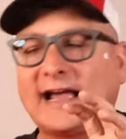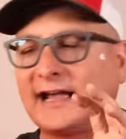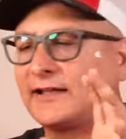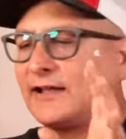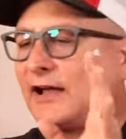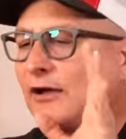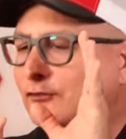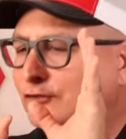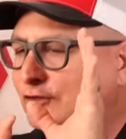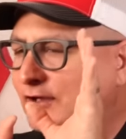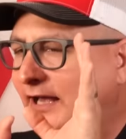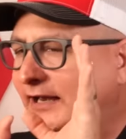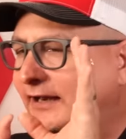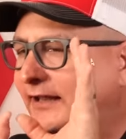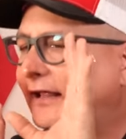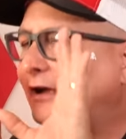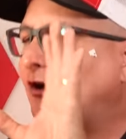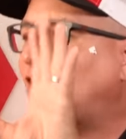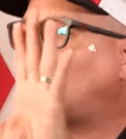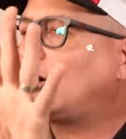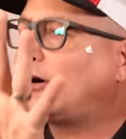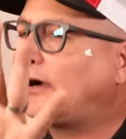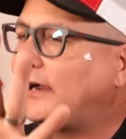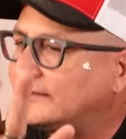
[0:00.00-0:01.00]
I was kind of
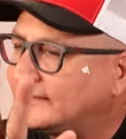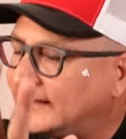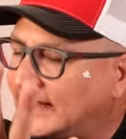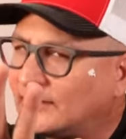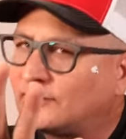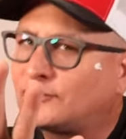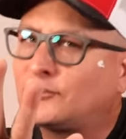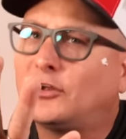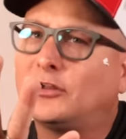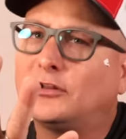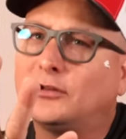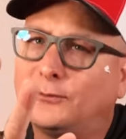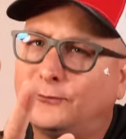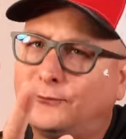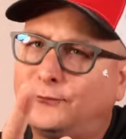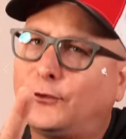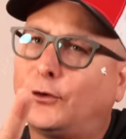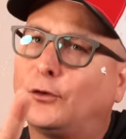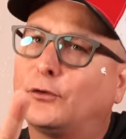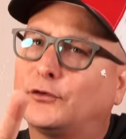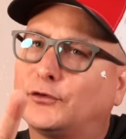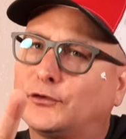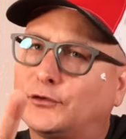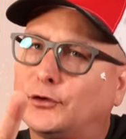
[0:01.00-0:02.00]
like, all right, that's all I'm
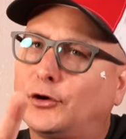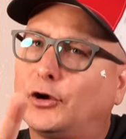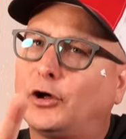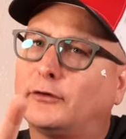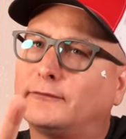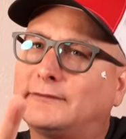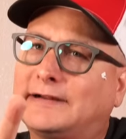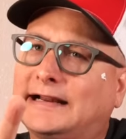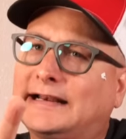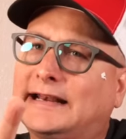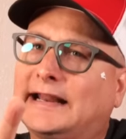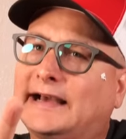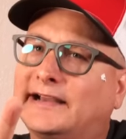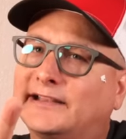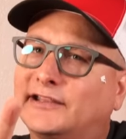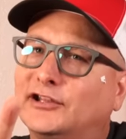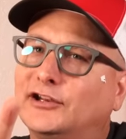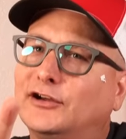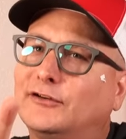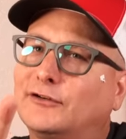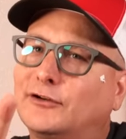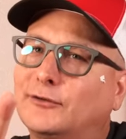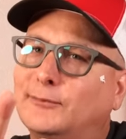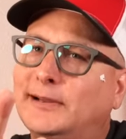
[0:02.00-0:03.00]
focusing on right now. You
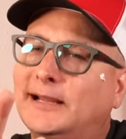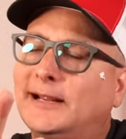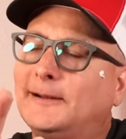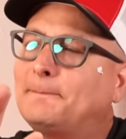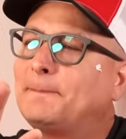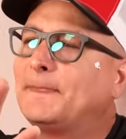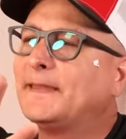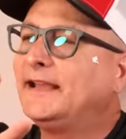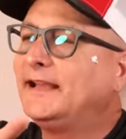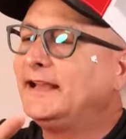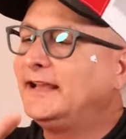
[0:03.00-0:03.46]
know what I mean?